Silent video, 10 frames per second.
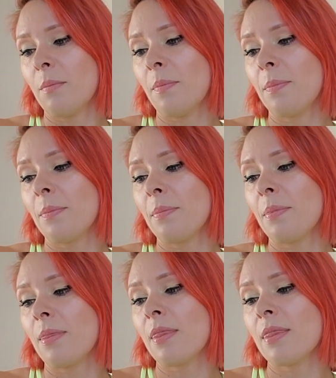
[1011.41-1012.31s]

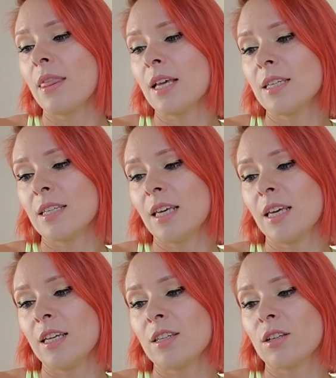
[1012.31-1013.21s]
This
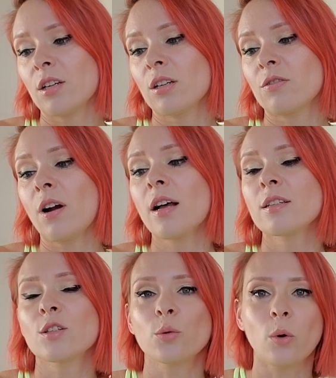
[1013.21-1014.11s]
is
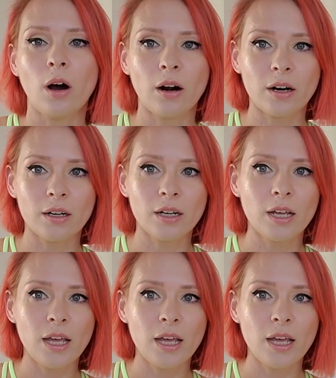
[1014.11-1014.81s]
Grand Soir,